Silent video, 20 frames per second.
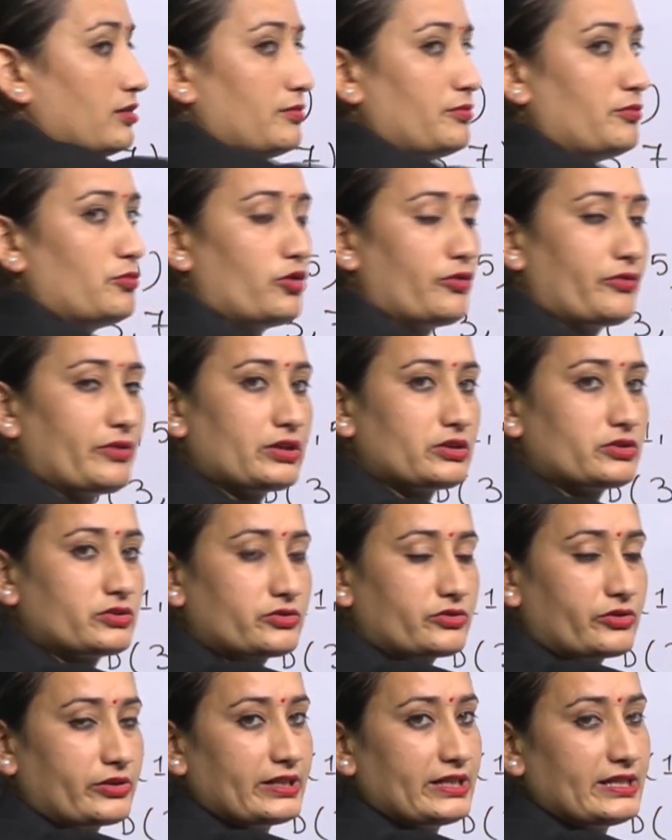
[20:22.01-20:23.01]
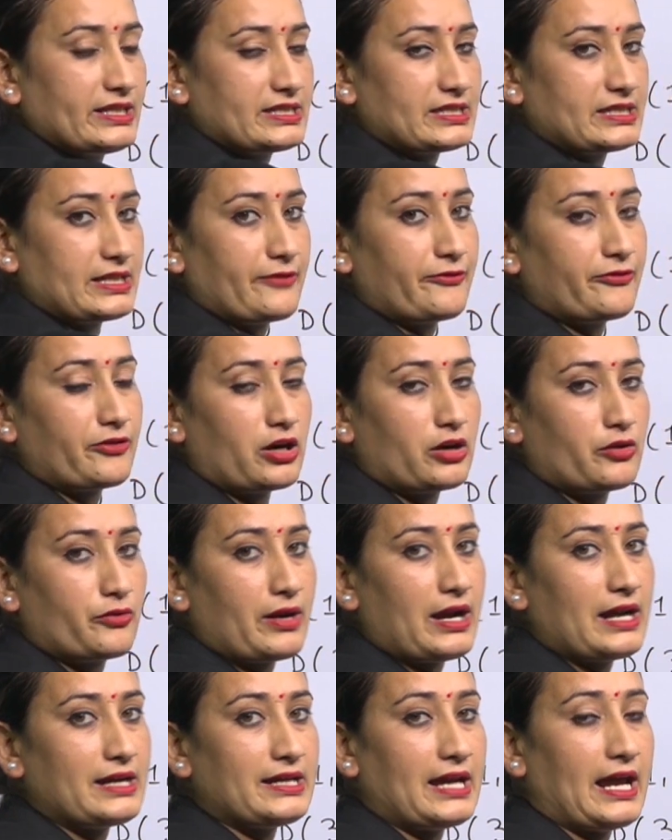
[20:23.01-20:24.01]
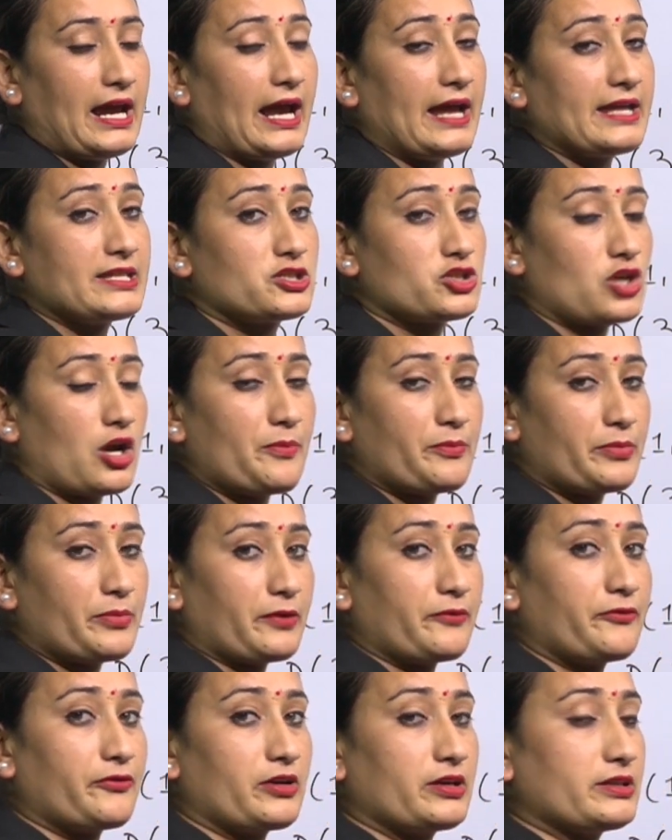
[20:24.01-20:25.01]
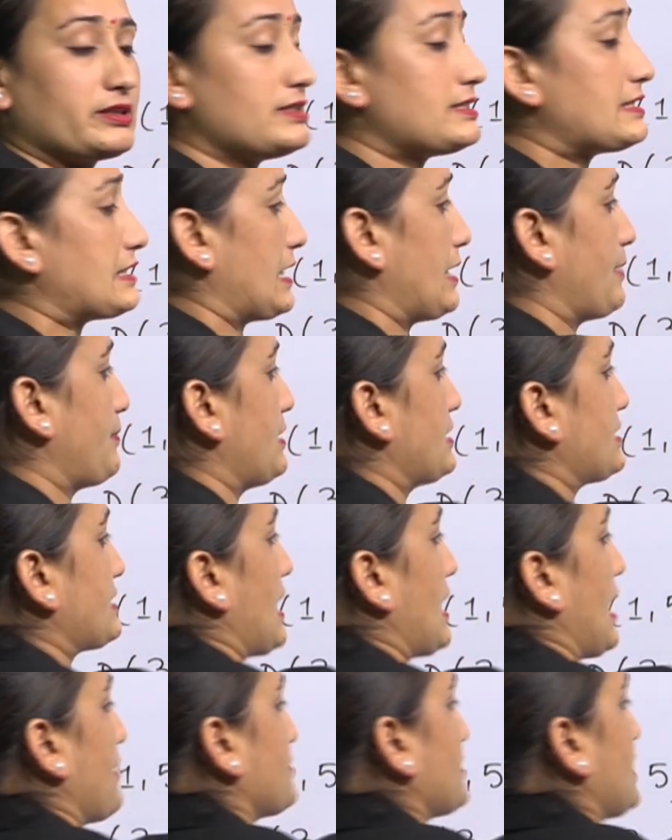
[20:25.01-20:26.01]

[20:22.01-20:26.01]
Moving 3 steps forward and jumping further 7 times.